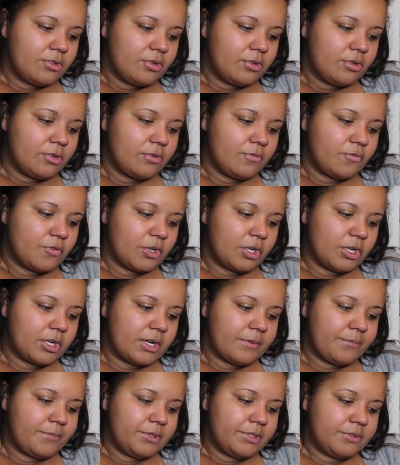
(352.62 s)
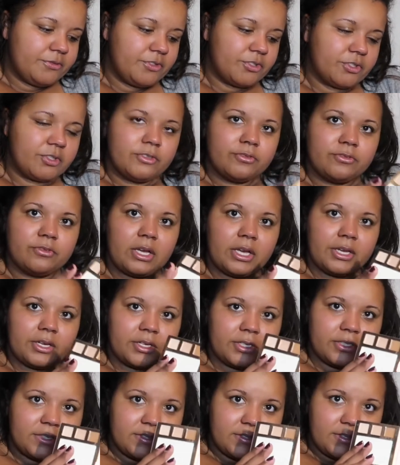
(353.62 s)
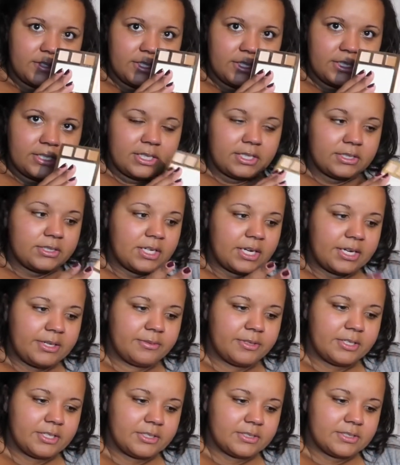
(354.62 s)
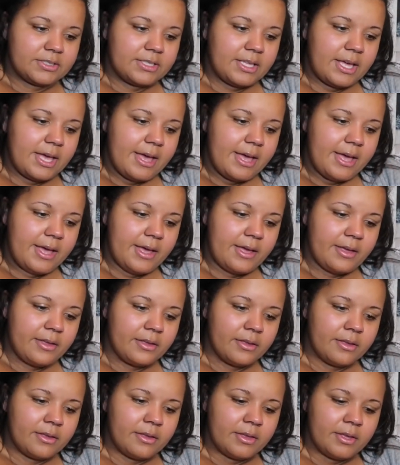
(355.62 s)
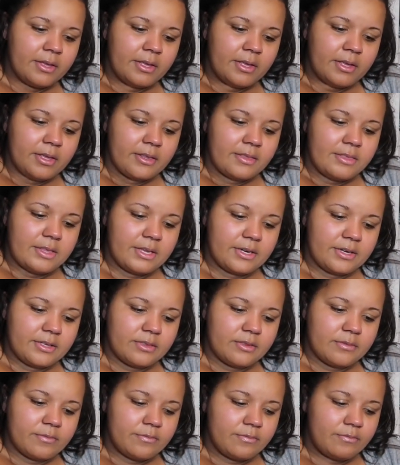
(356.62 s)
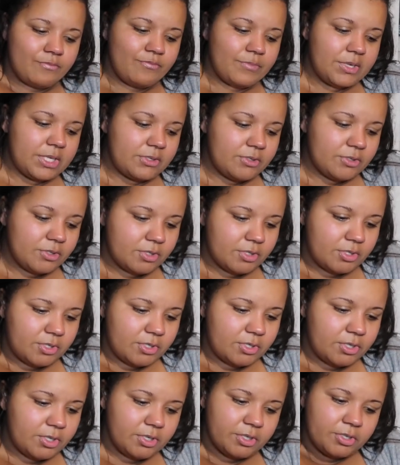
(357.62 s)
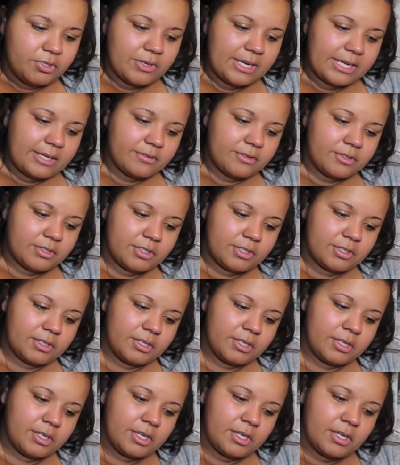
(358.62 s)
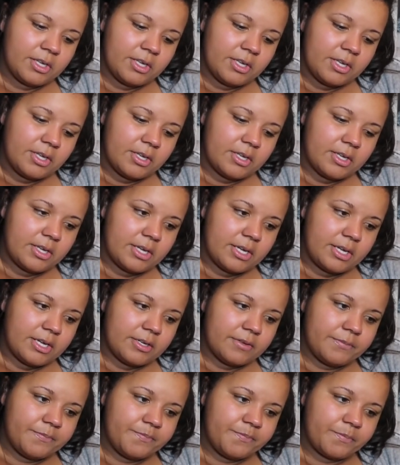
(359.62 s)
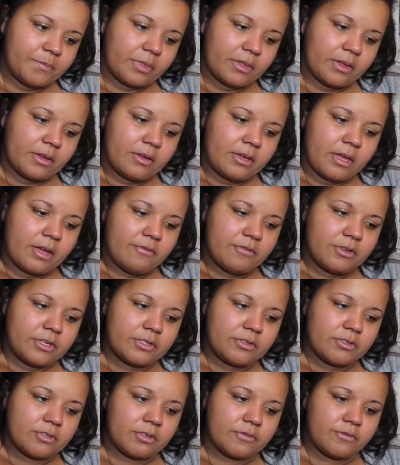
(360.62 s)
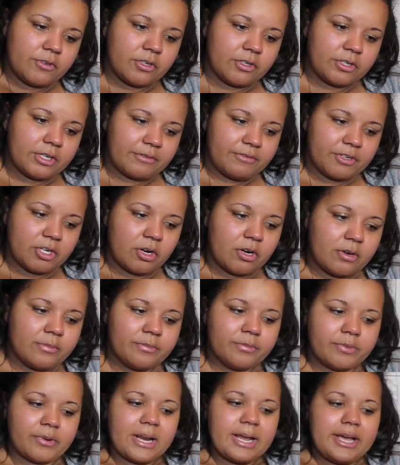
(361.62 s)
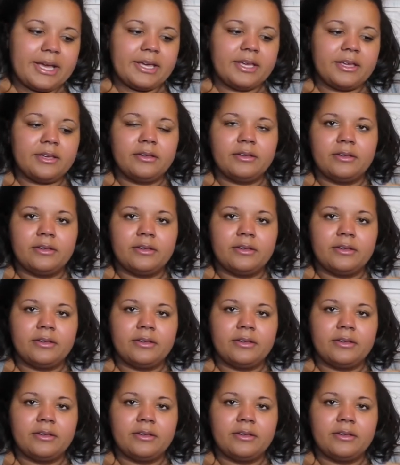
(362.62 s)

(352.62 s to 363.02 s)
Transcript: You've got a couple of sort of like concealer type things there. Then in the middle you have the um, you have a sort of, you have an ombre,